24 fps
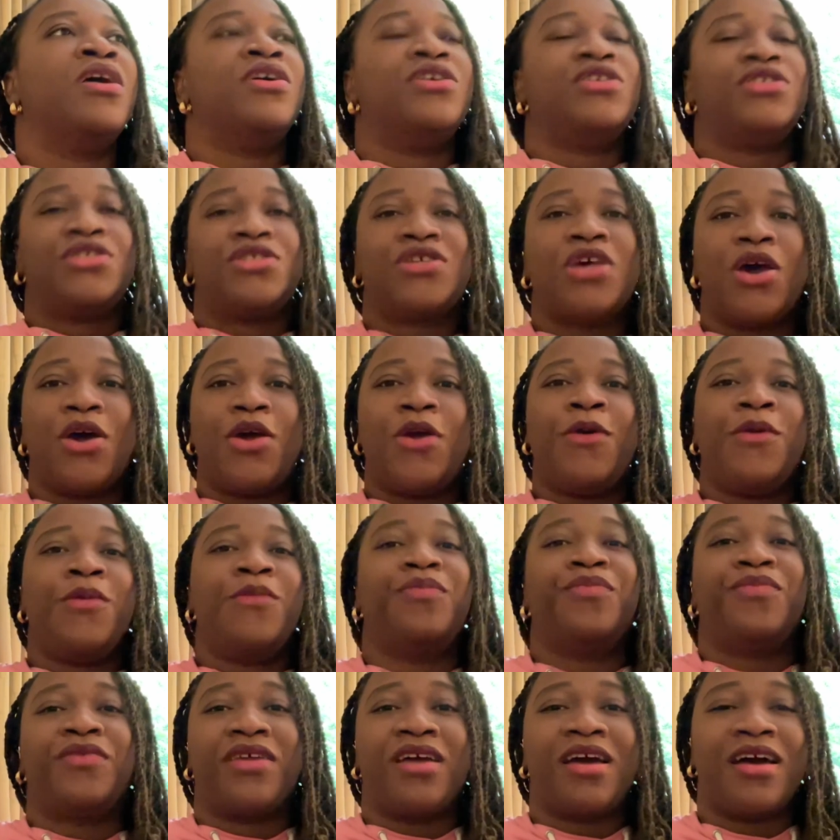So
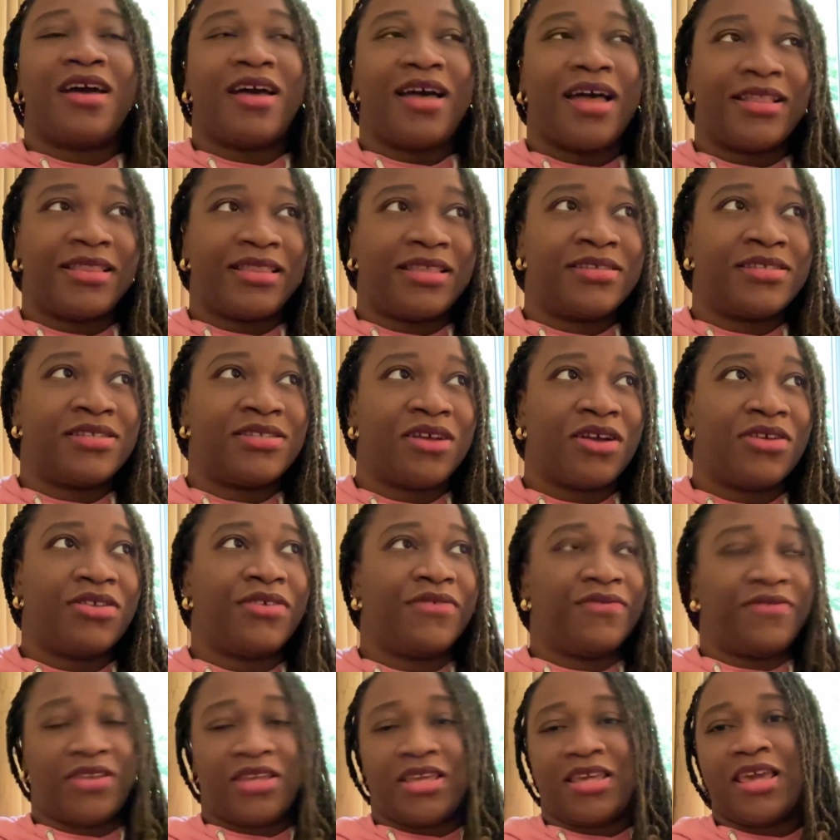at the start
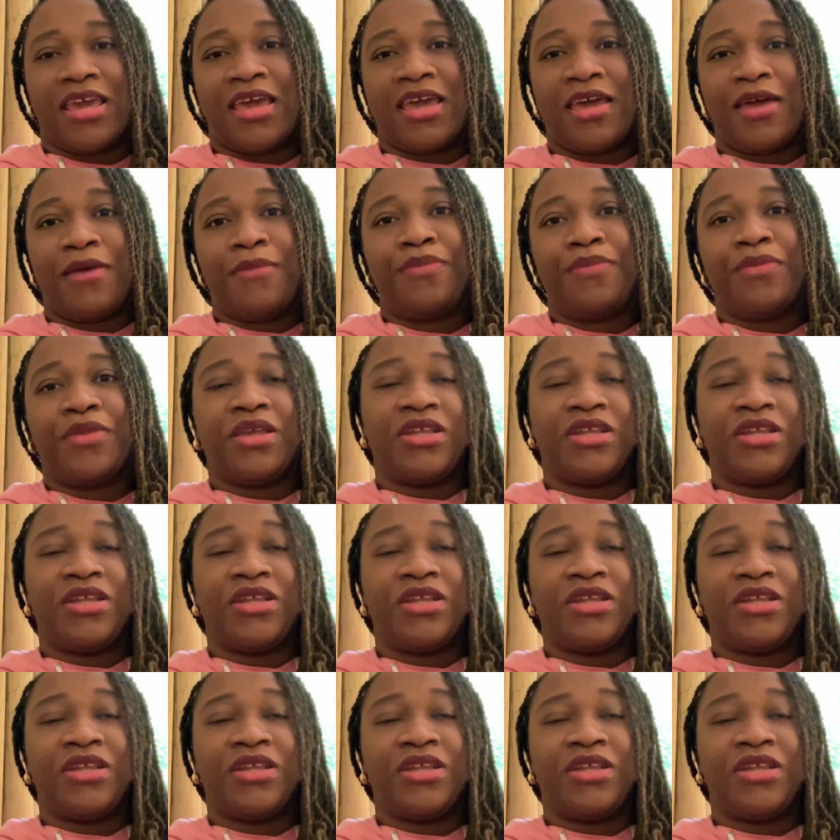of the year